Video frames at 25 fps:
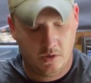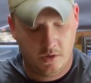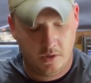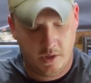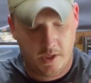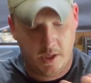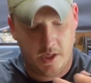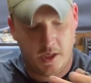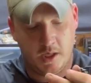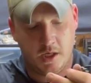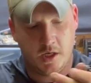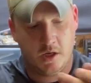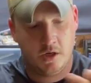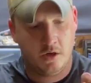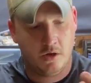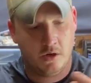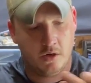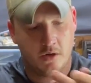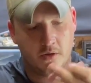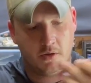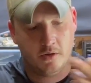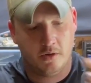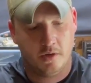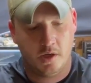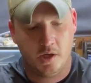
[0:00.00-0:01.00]
in
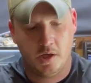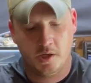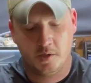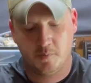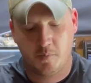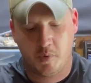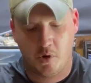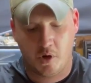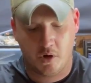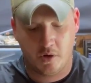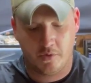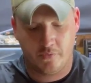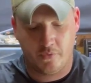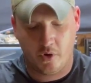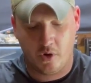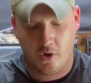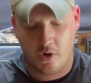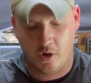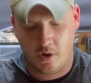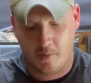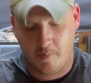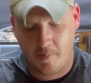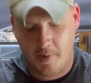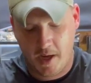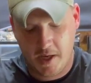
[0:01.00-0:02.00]
here as part of
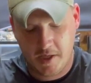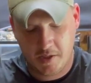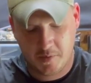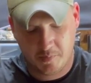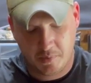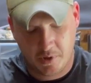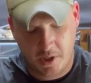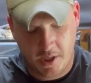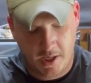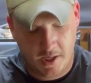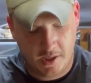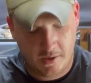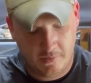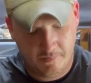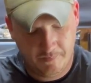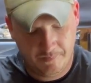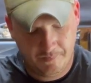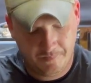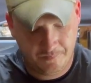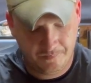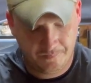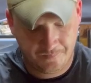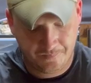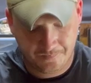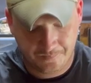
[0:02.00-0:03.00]
our pace plan.
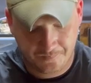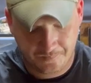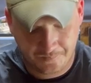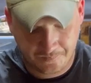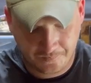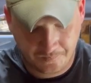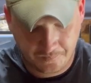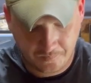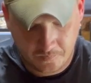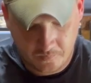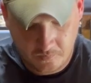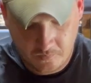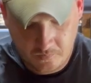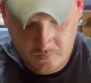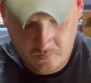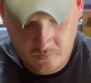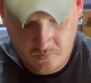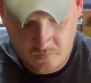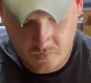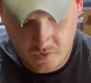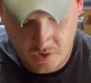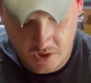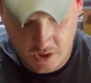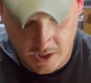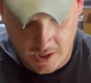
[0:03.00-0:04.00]

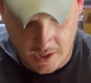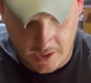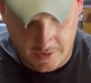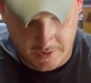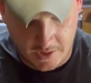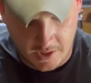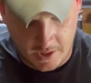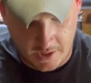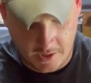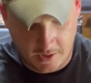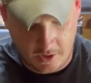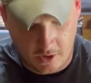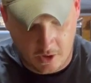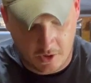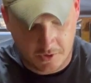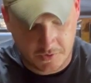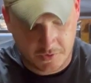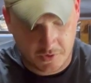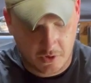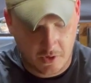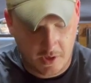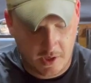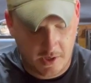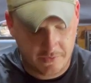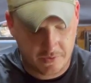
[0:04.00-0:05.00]
And then
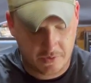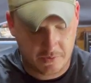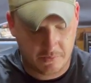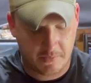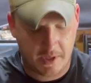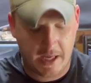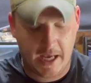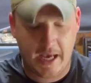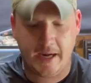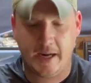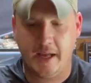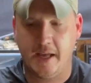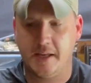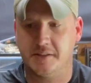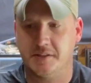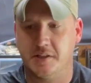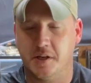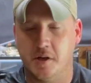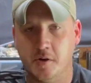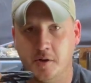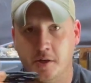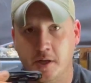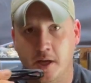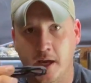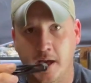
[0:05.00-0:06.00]
also I have some Night Eyes
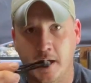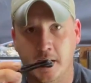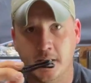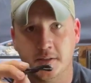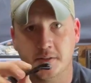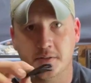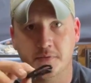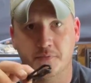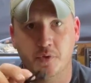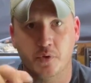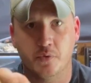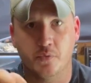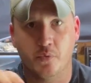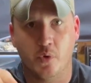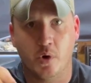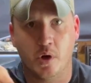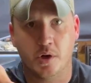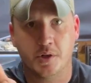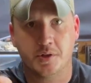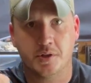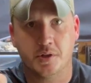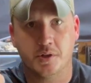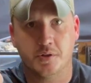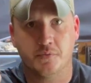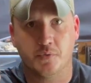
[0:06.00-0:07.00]
gear ties. If you've
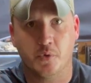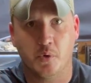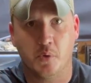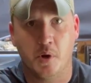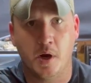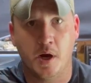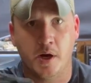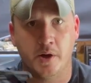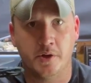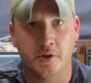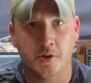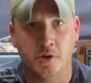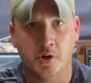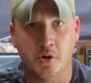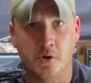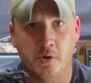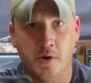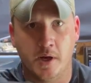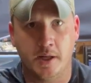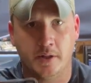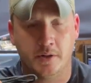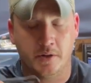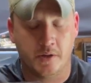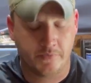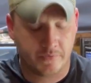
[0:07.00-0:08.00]
watched us for a while, you know
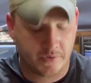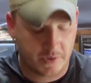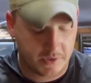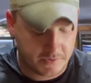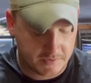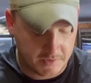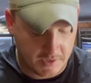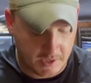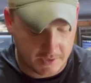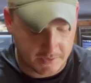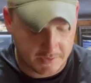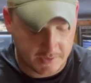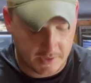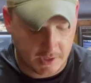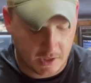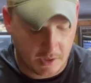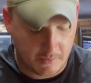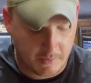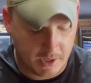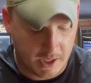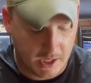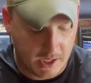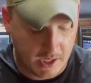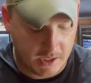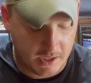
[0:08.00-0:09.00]
I love these things. They come in
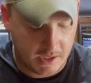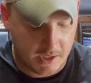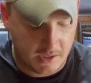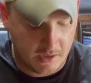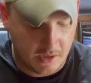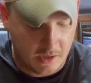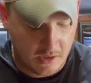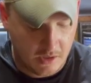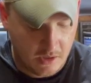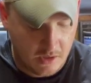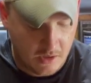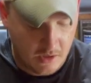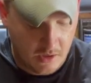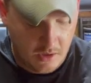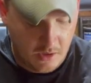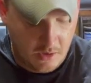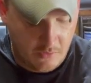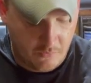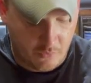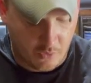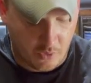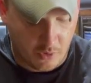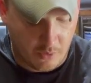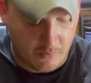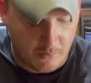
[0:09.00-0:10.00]
handy
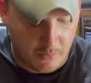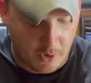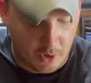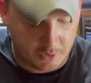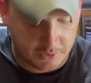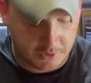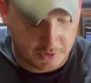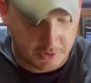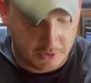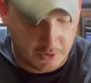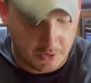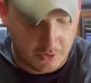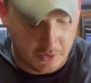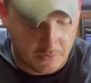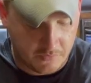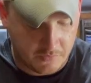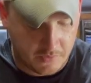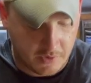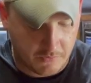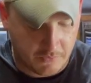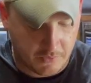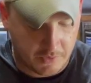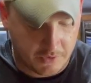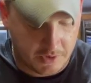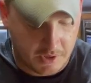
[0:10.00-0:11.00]
for a multitude of
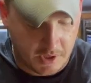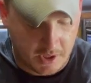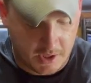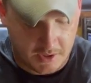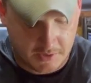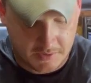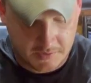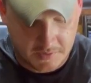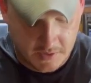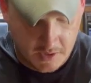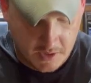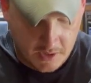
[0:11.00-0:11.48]
different things.